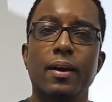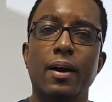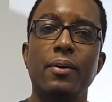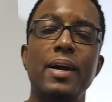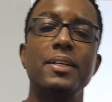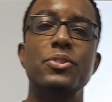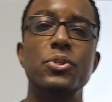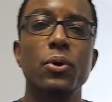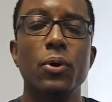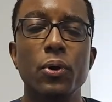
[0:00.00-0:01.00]
Alright,
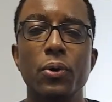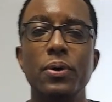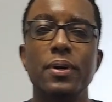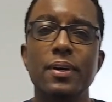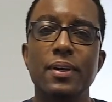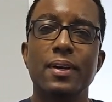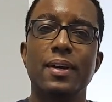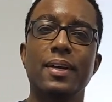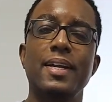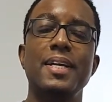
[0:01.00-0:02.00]
so
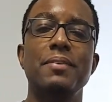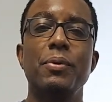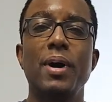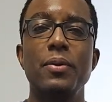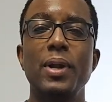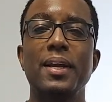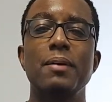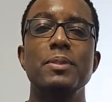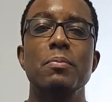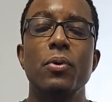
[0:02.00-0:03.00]
good night everyone,
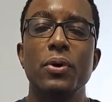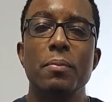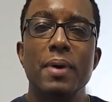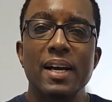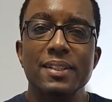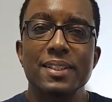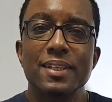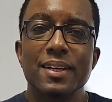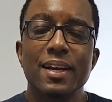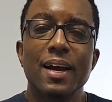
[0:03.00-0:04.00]
welcome to Moyo Math.
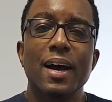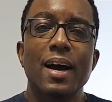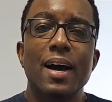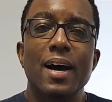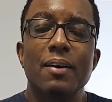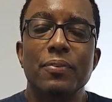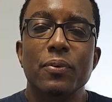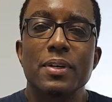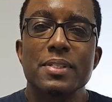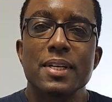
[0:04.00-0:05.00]
Of
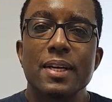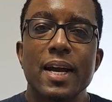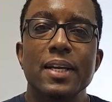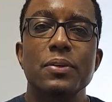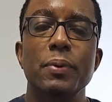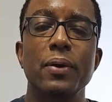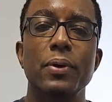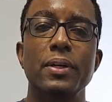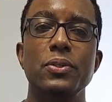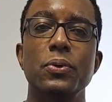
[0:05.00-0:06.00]
course tonight we are
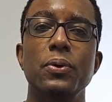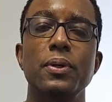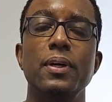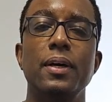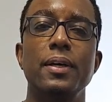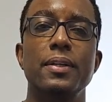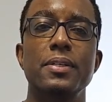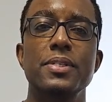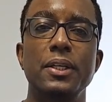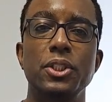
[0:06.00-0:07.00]
going to do another
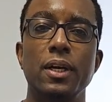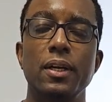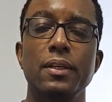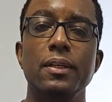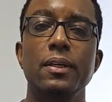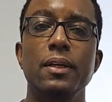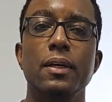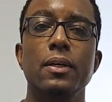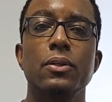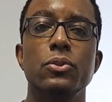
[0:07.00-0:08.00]
session
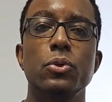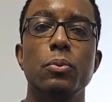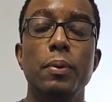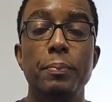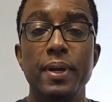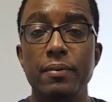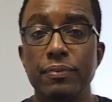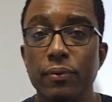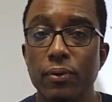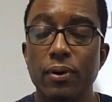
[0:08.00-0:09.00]
to prepare
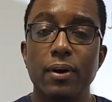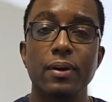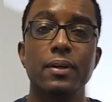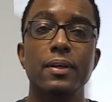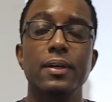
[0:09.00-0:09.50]
for